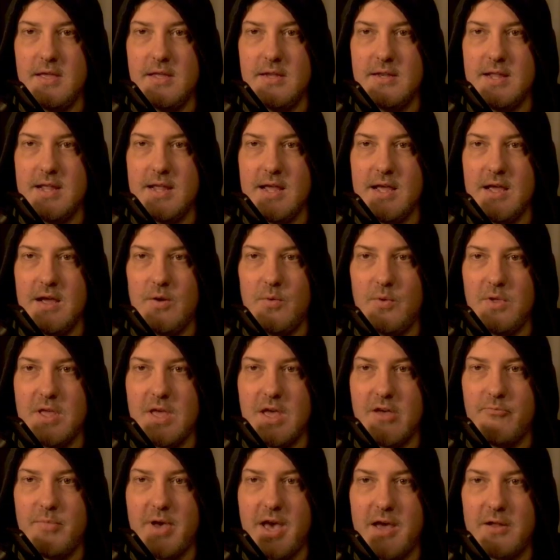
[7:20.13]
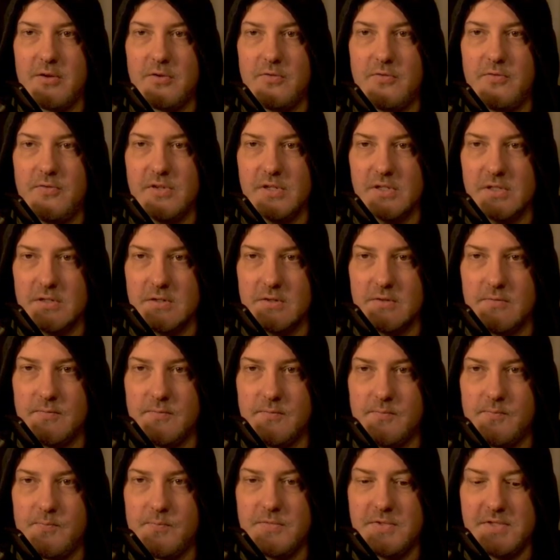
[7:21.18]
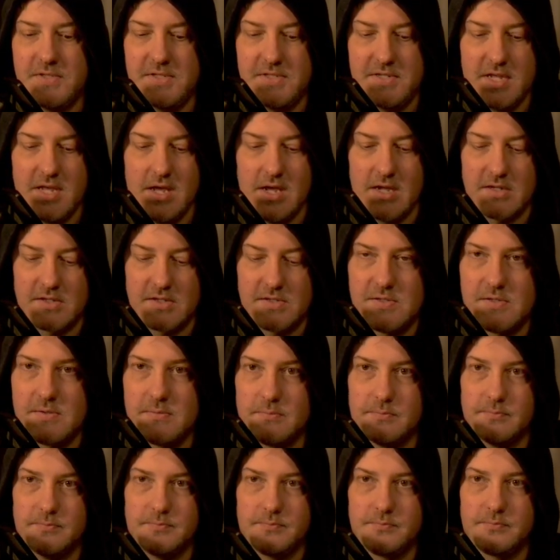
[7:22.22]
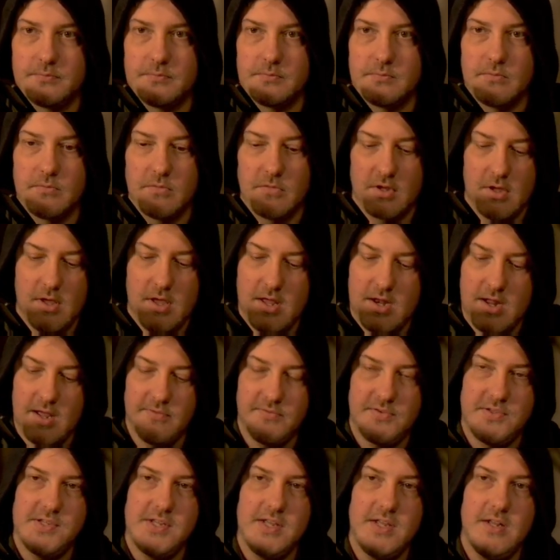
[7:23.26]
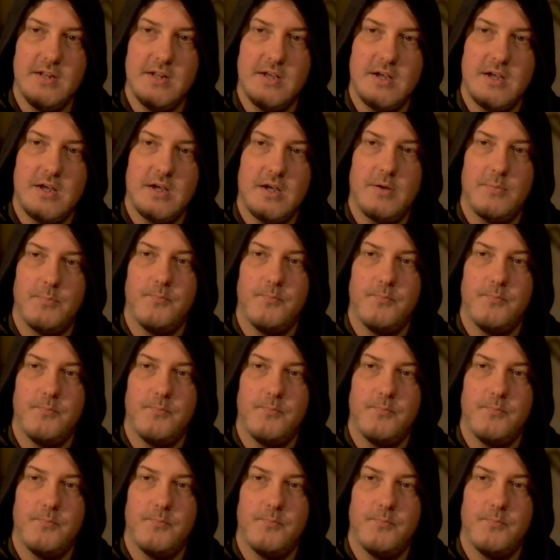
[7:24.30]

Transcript: And now we have Battlefield 6. And I've seen